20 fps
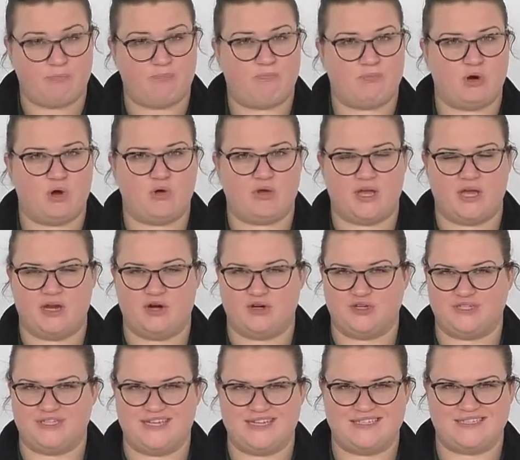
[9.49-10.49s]
broken or
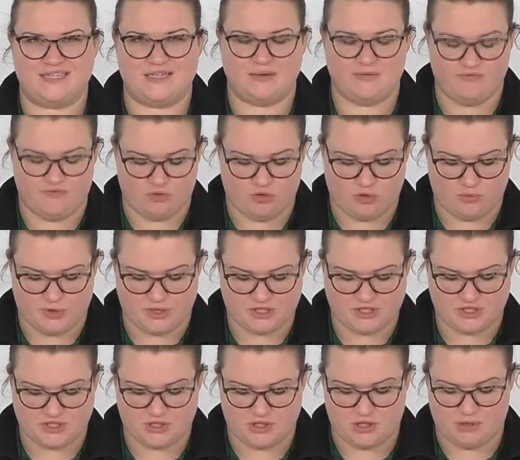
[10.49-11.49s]
dented floor
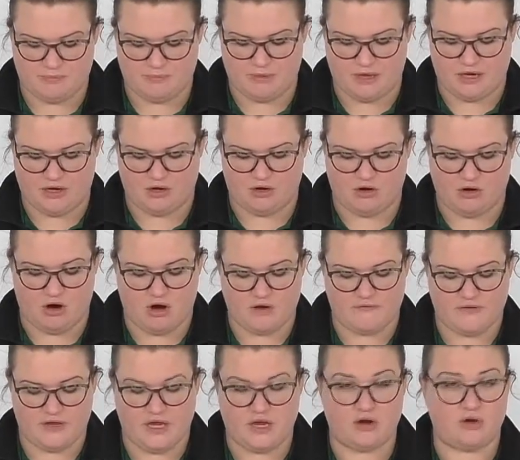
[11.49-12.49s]
register in your
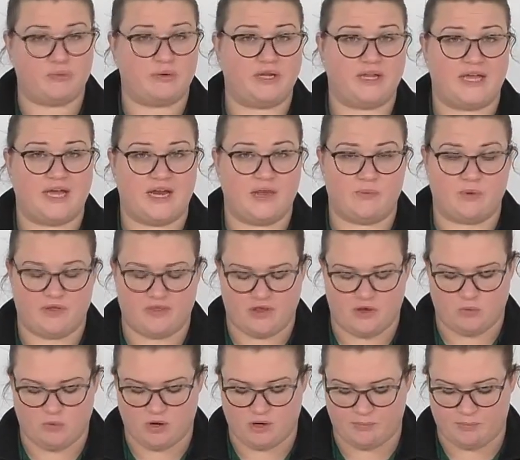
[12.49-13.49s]
RV or really anywhere that
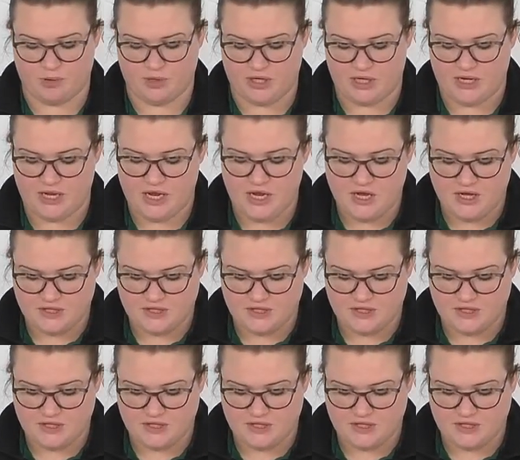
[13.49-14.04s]
you'd want to put it.